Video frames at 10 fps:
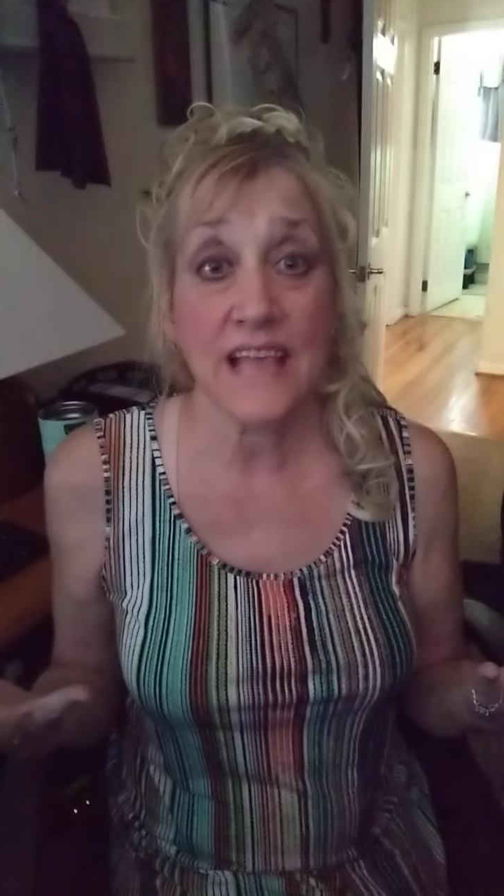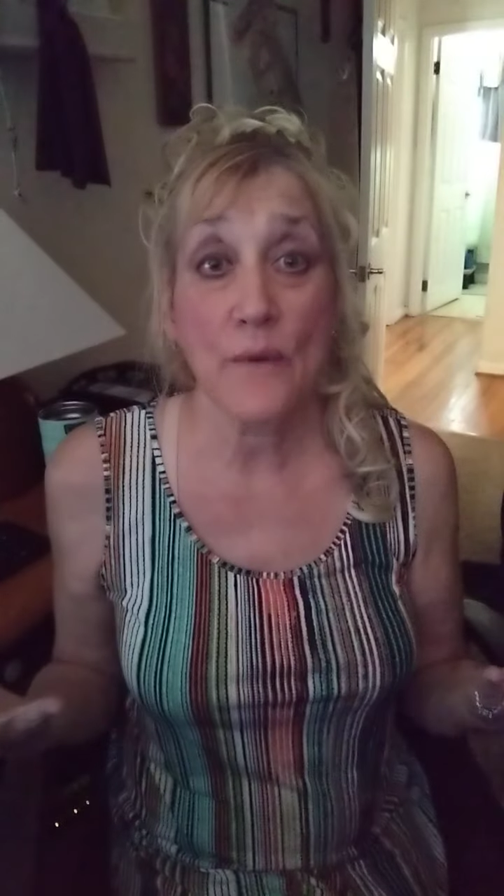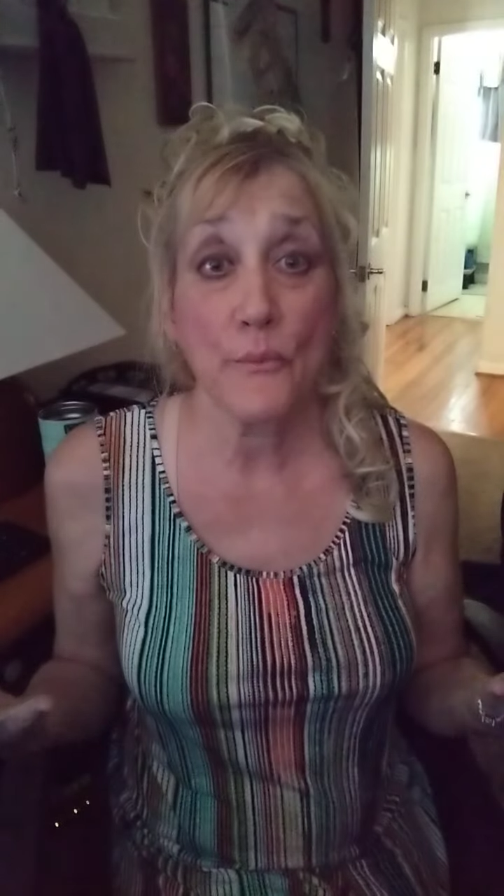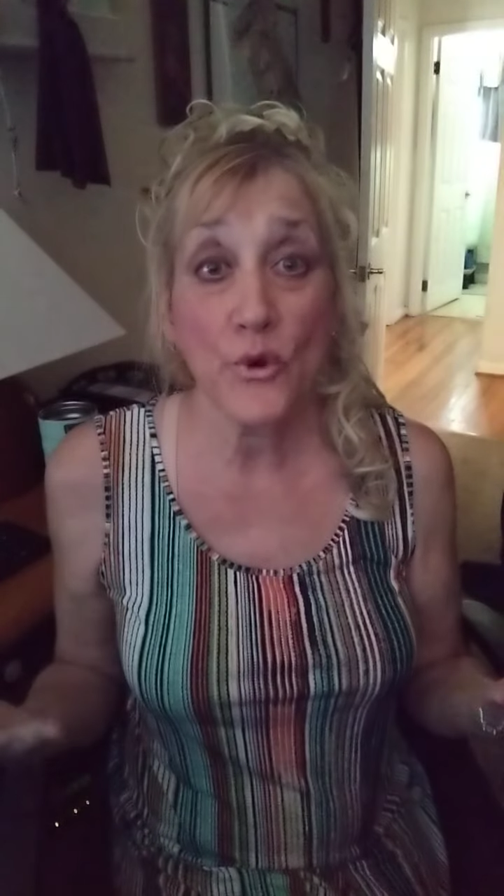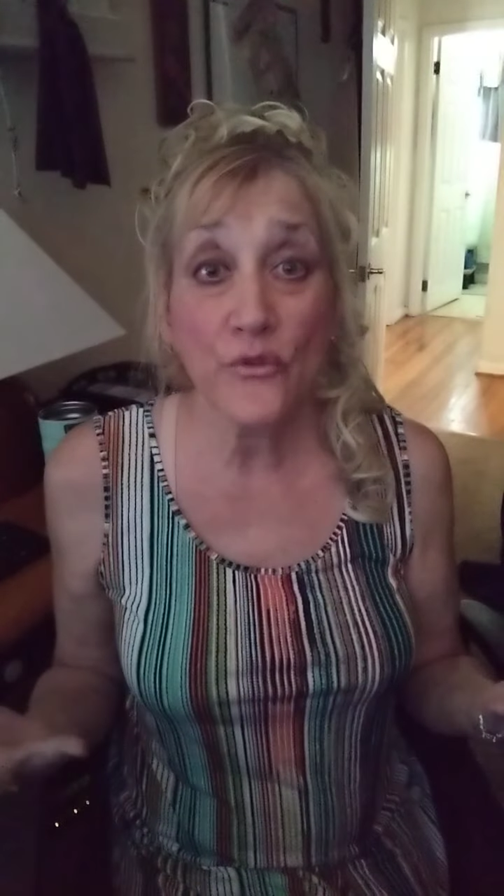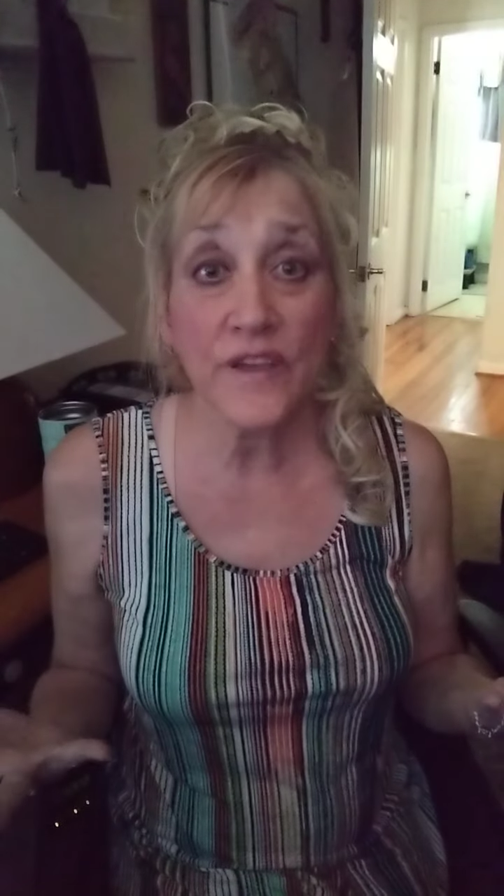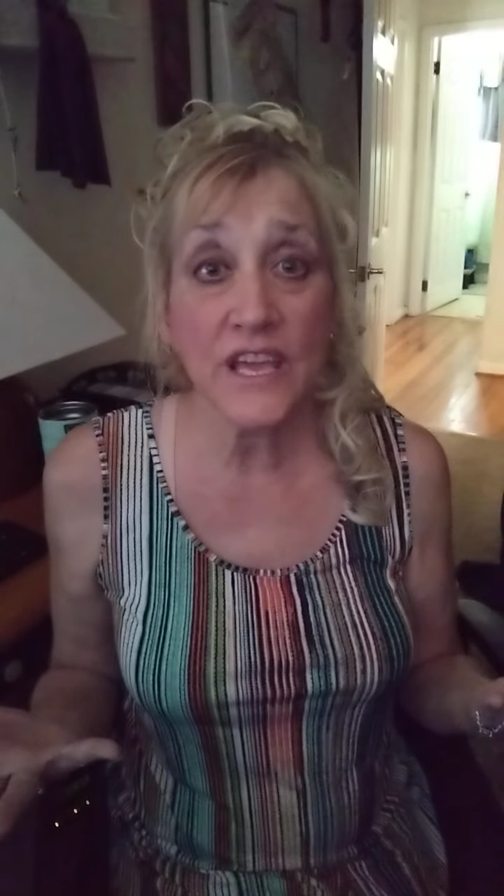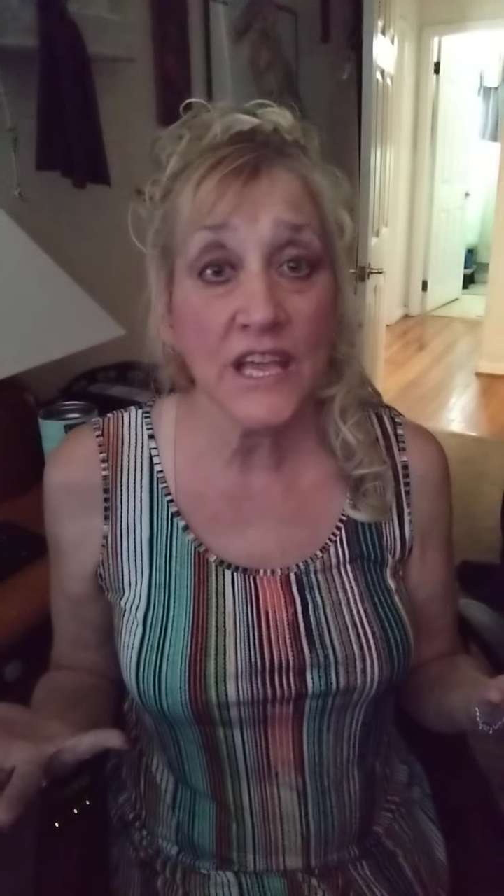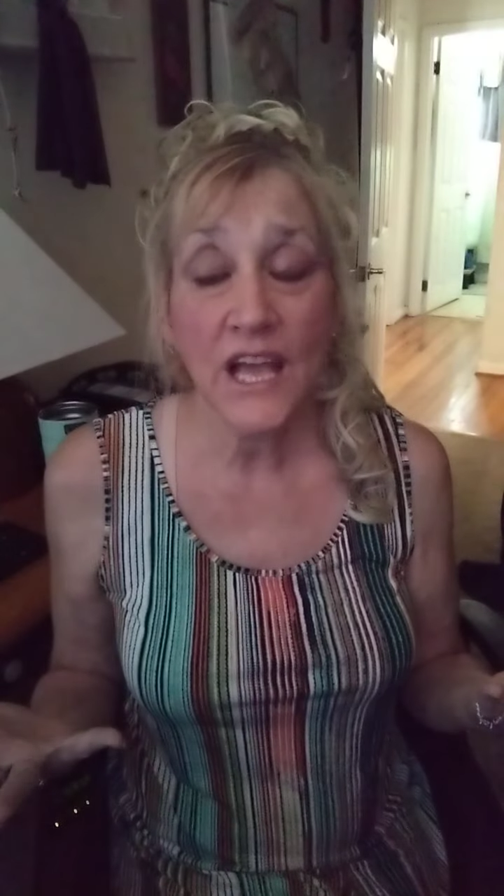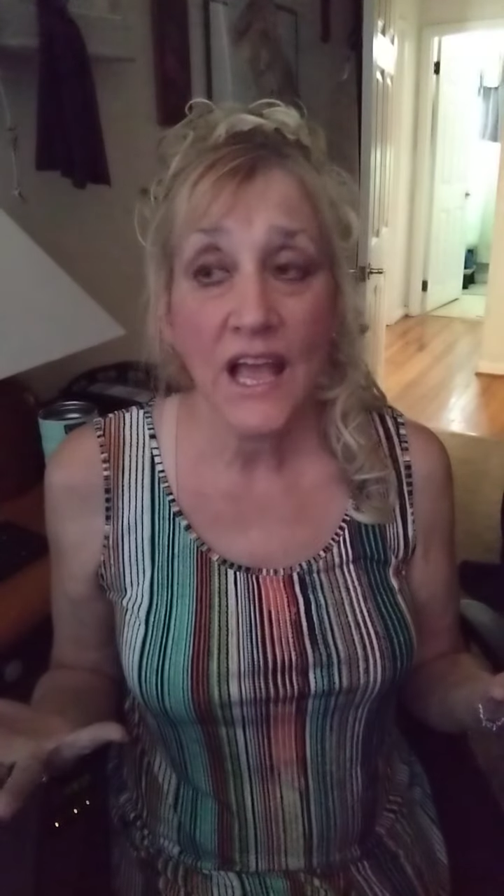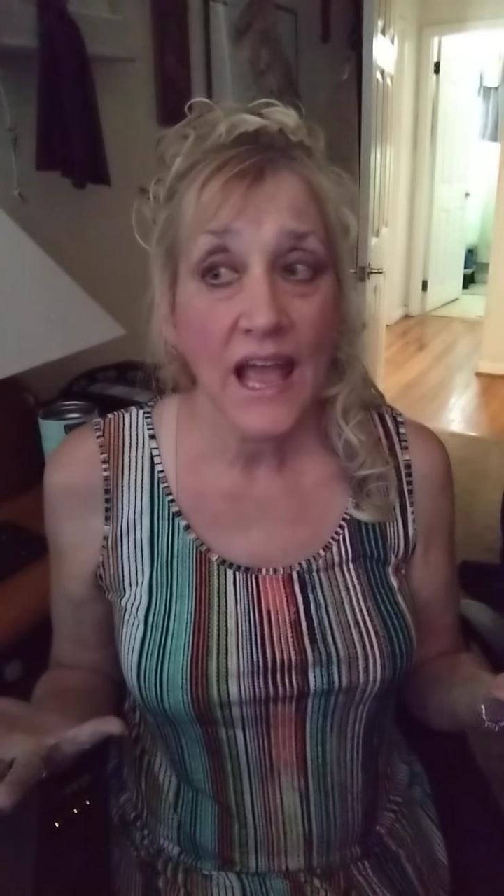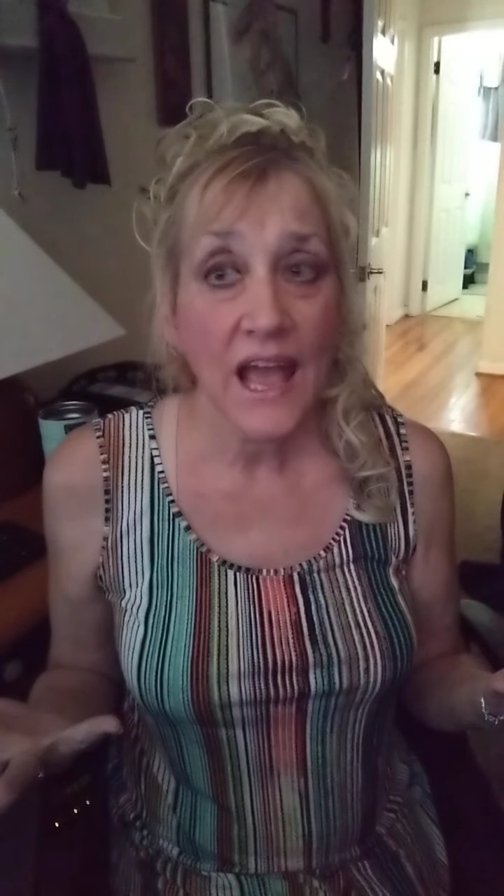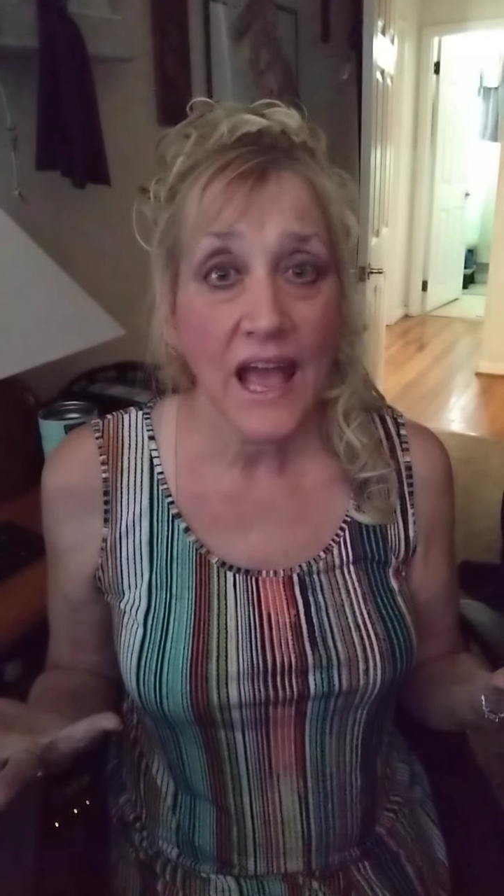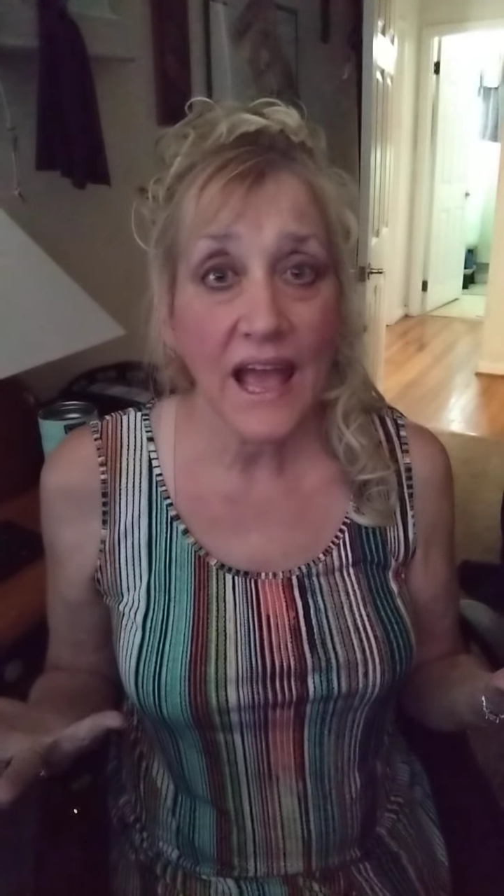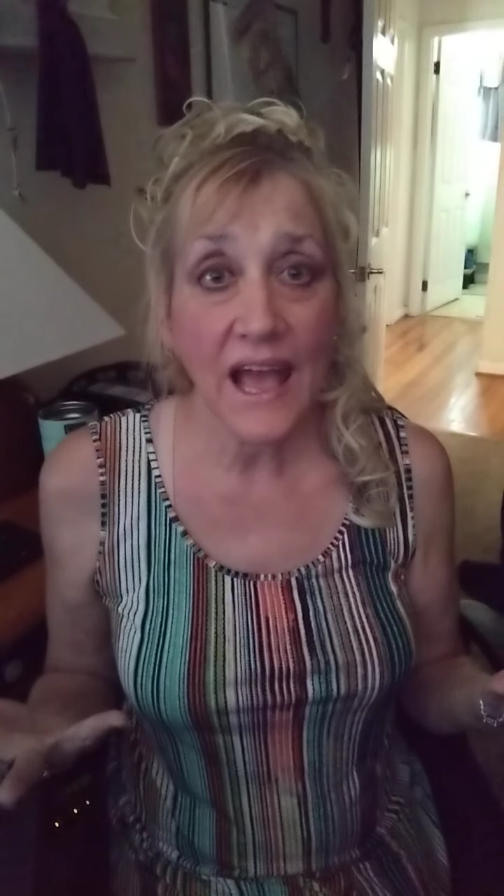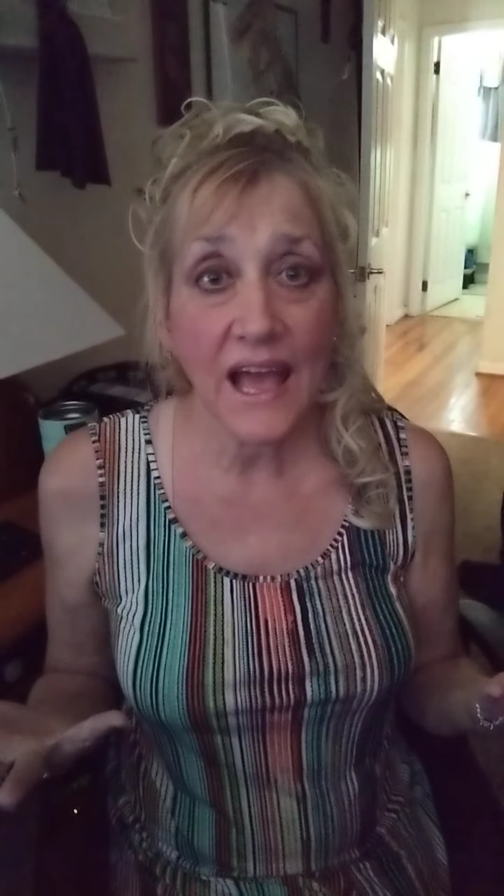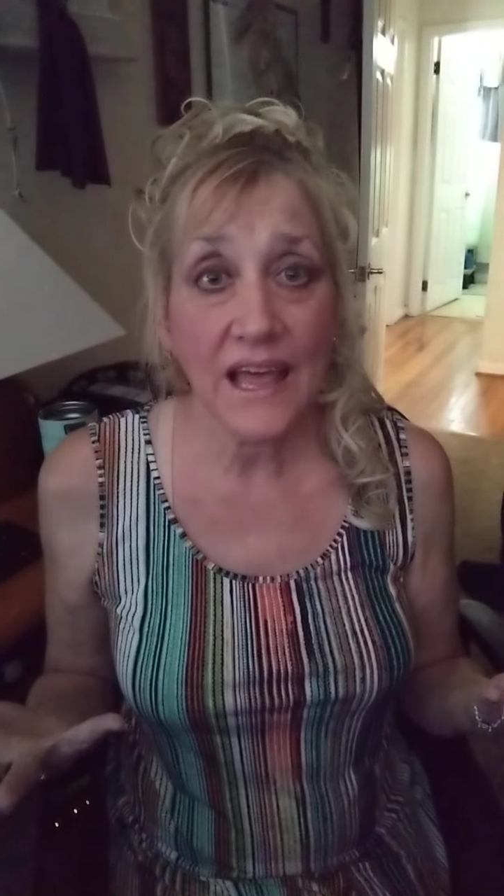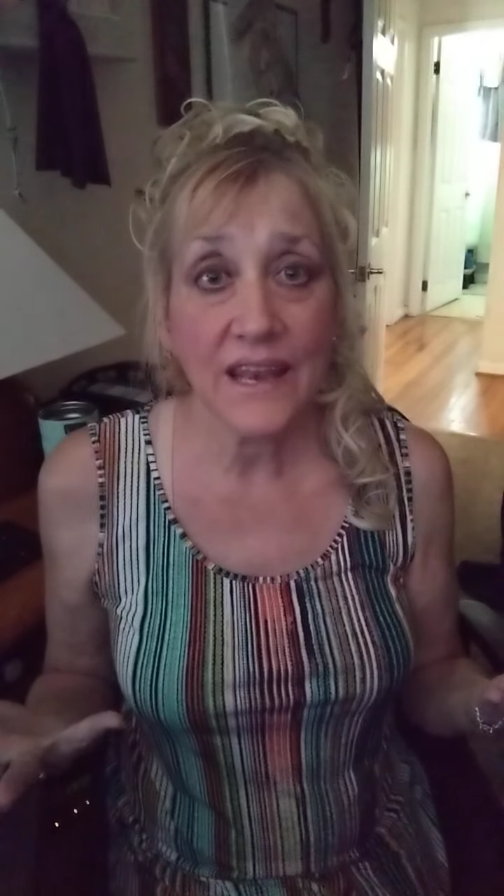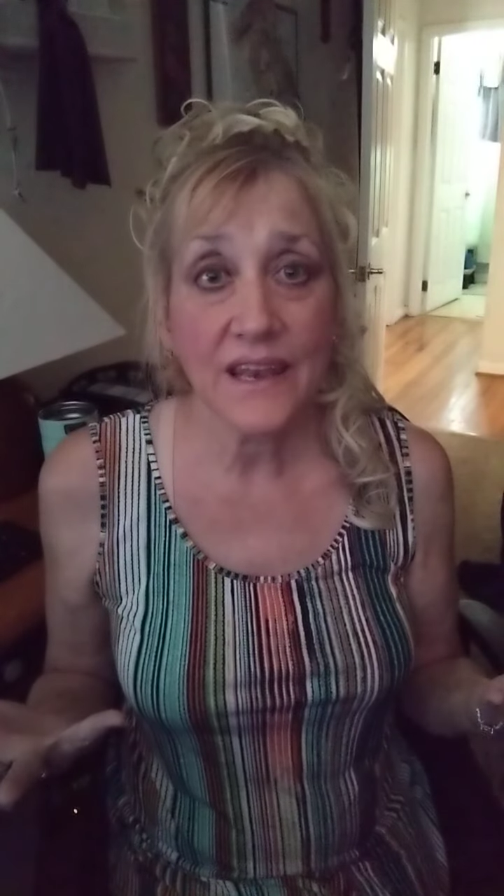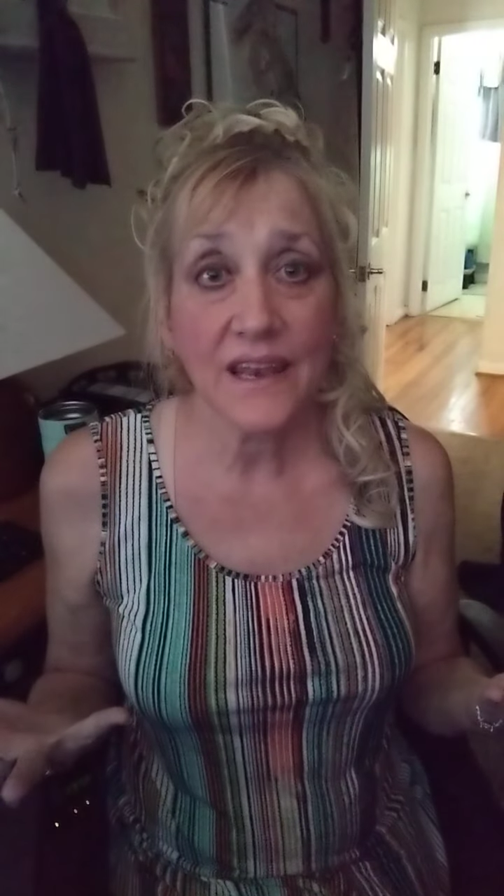that movie,
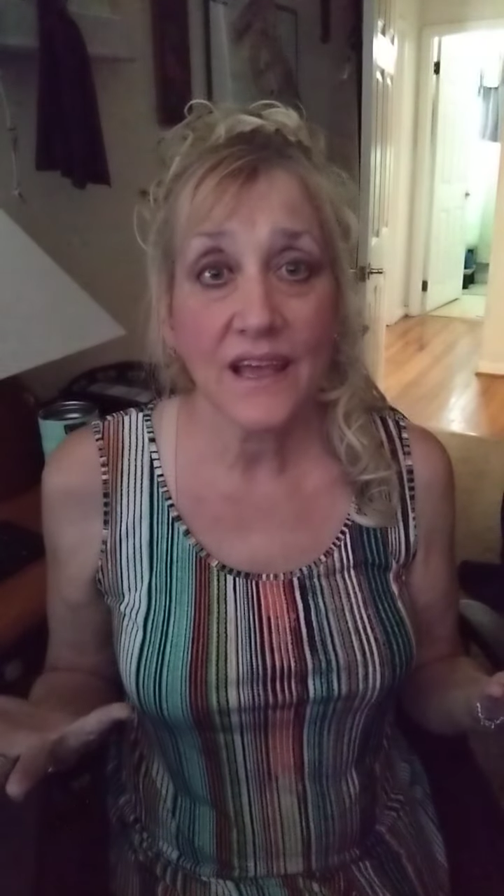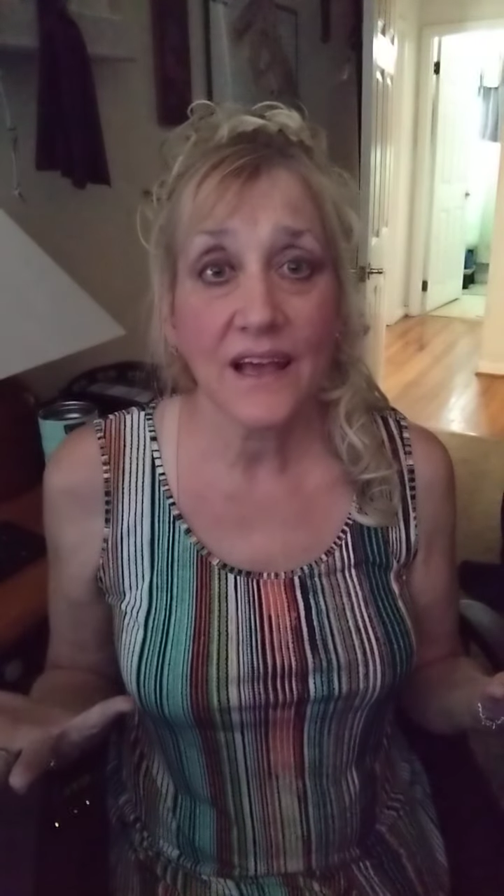and